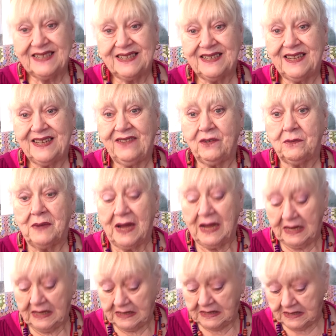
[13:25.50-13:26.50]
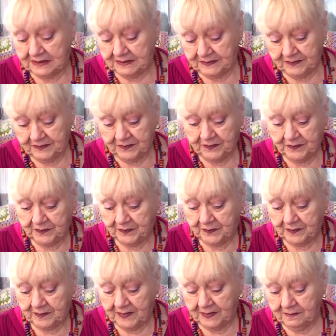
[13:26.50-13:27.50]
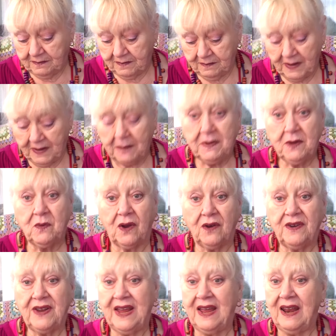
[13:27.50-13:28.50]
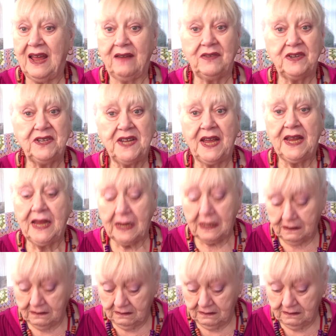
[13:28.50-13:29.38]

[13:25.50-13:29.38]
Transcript: Never mind. Maybe one day I'll have a decking.